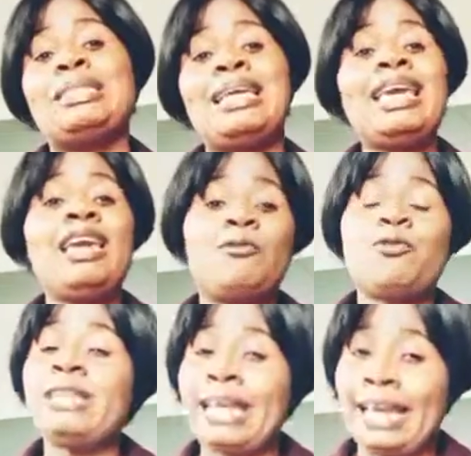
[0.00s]
it
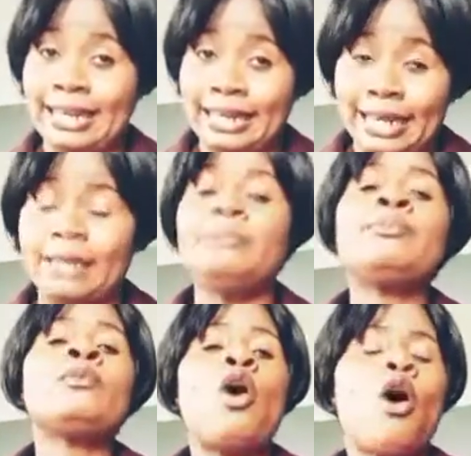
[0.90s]
even in the
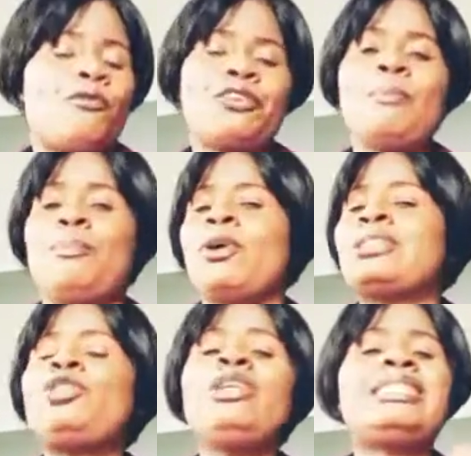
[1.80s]
offering
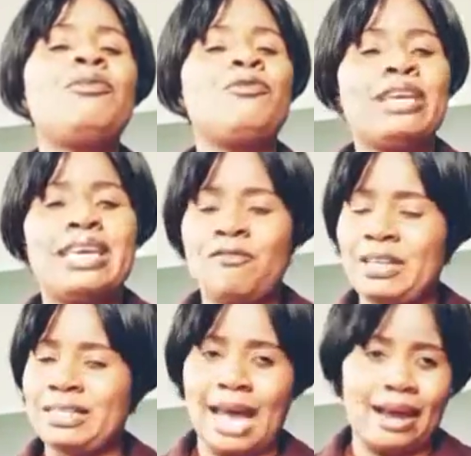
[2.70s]
box. Don't even give
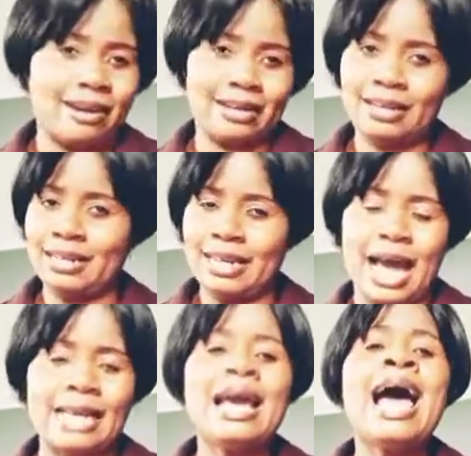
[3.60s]
it directly in the
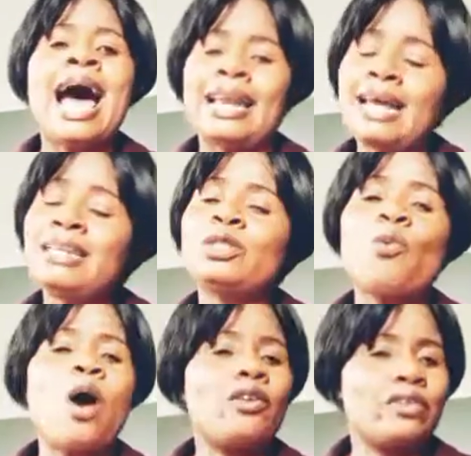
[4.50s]
hand. And that is
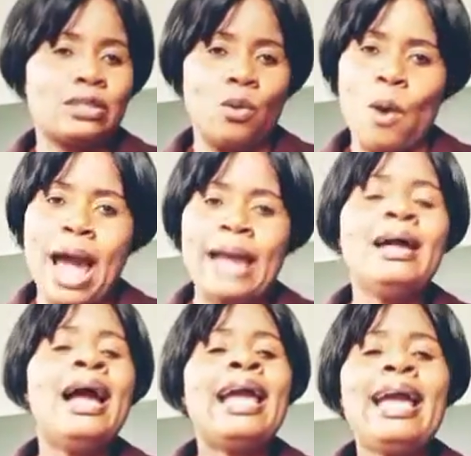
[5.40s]
one reason
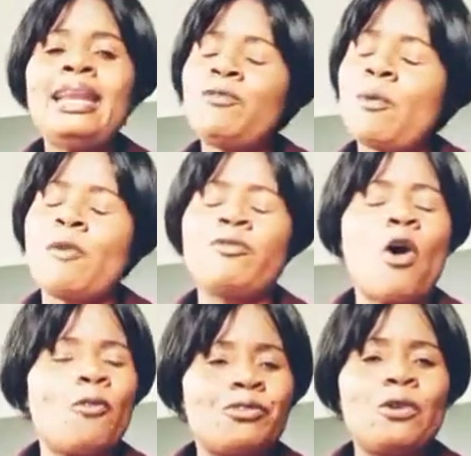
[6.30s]
why any form of
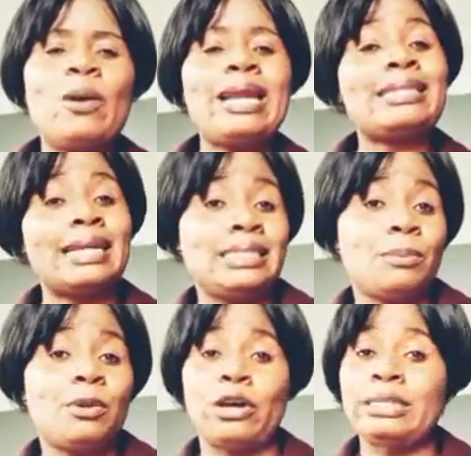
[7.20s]
offering, whether
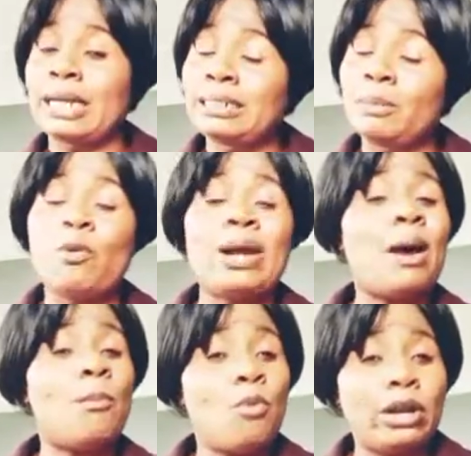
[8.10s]
tangible or intangible,
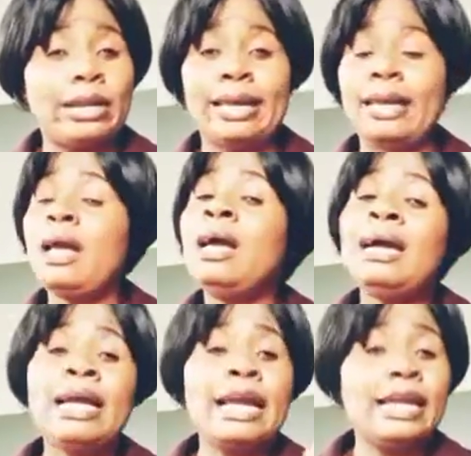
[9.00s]
whether money,
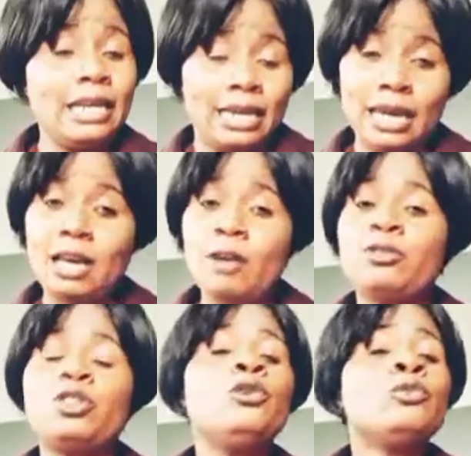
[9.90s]
any
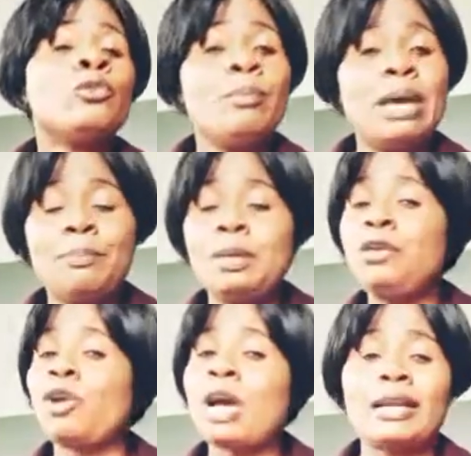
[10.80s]
gift, maybe
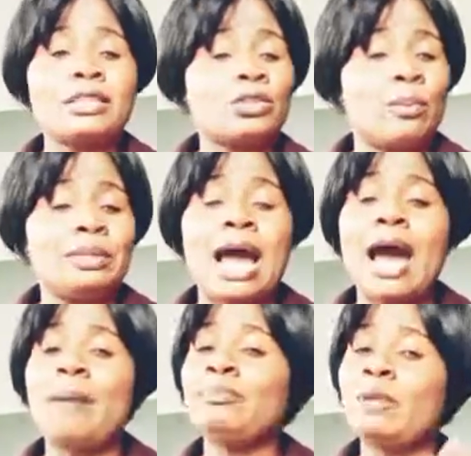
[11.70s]
you carry some
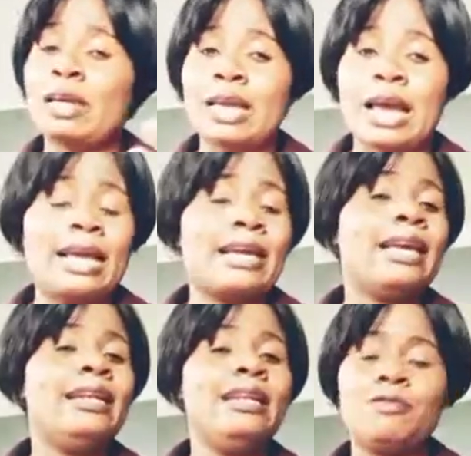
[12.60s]
yam,
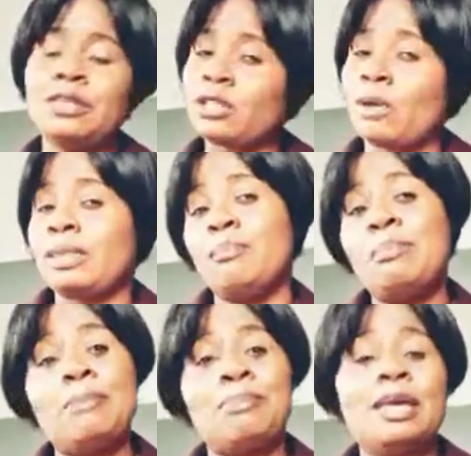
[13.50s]
a living something,
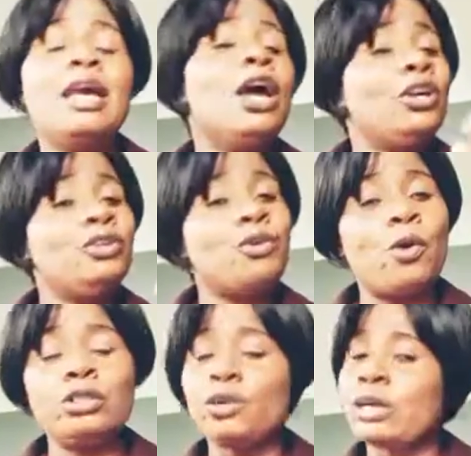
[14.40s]
maybe you
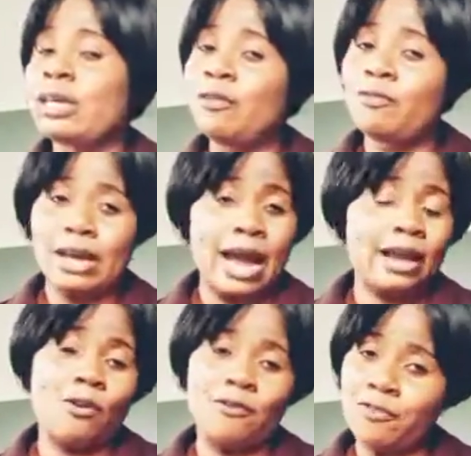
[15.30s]
want to give a
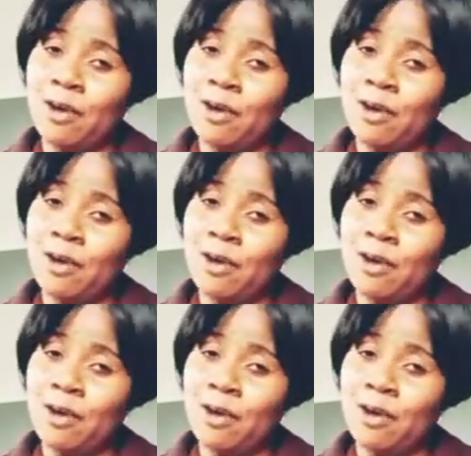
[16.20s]
kind of